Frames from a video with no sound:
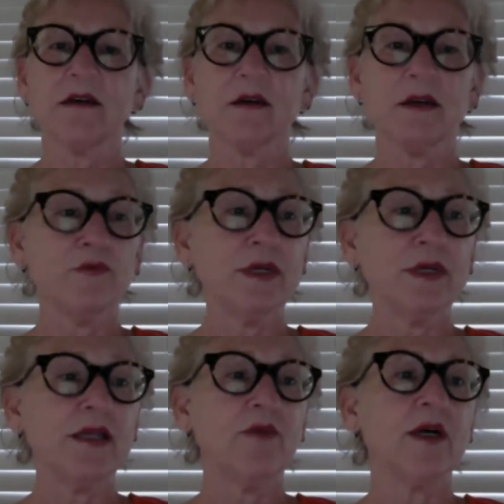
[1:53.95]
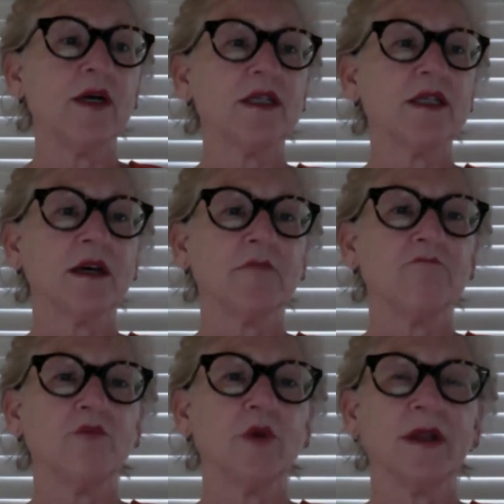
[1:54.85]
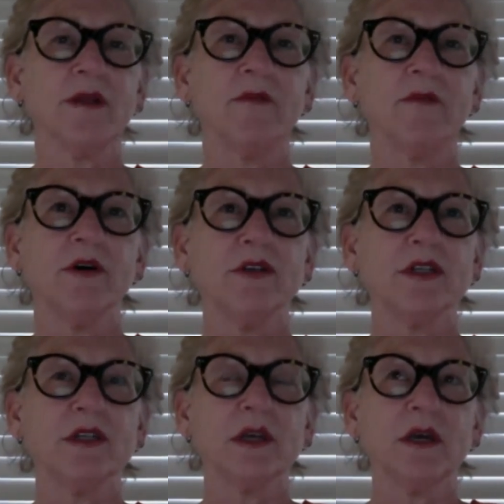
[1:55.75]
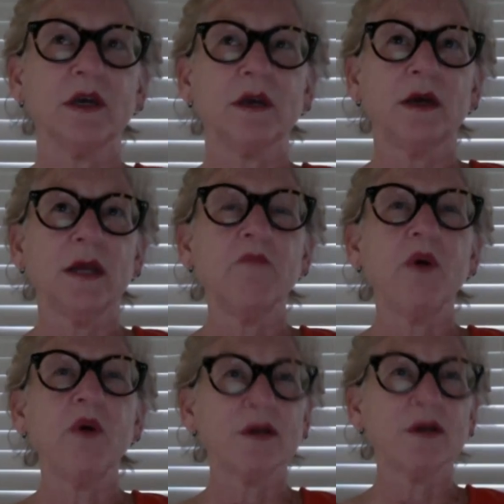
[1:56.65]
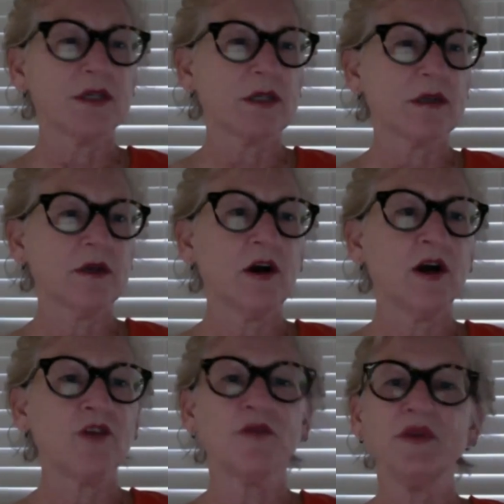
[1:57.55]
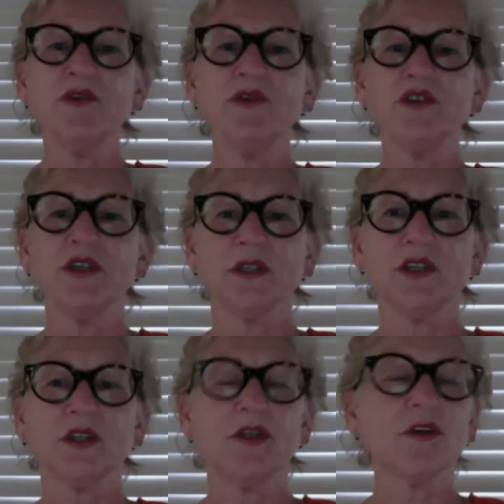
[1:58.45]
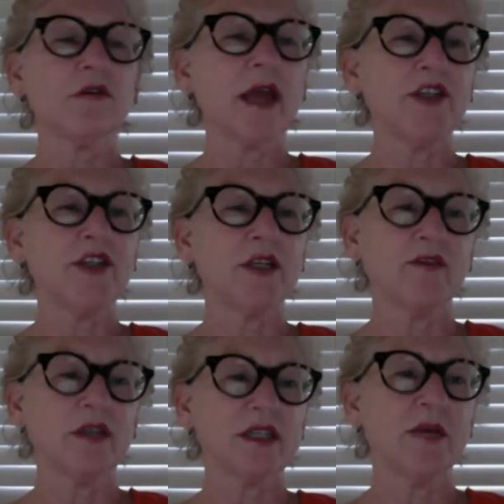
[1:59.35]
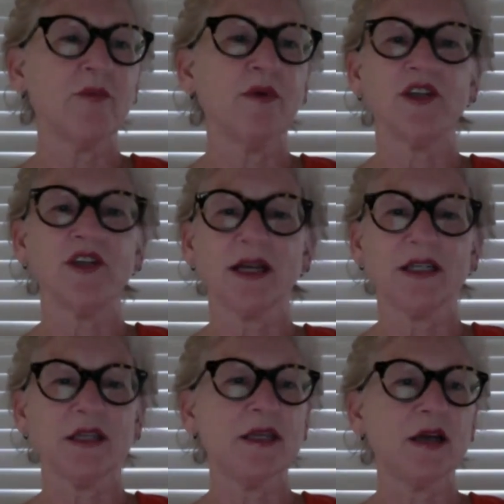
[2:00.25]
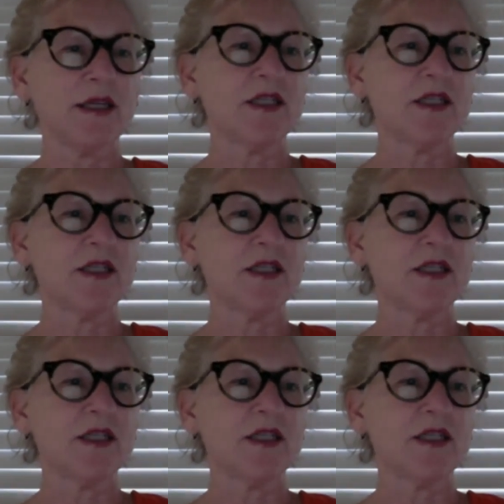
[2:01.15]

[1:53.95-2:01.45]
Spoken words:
It really was one of the most important contributions to the creation of contemporary jazz in the United